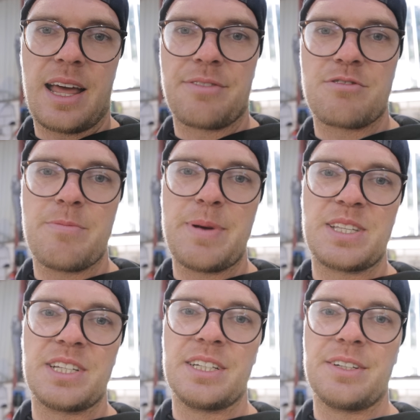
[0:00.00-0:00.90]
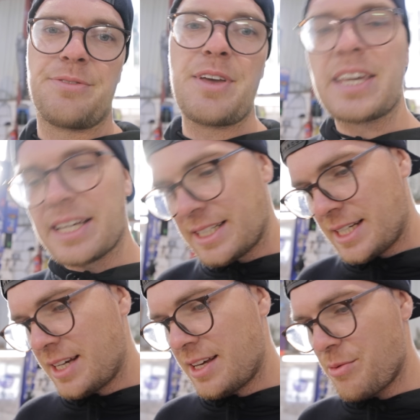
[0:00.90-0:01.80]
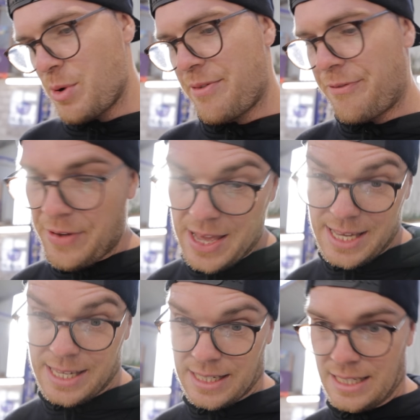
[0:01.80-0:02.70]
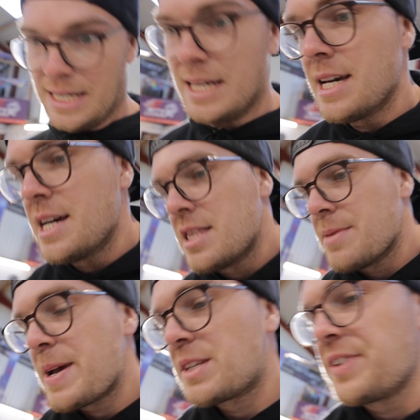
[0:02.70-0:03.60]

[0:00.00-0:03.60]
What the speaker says: after a bit of thinking, we think the best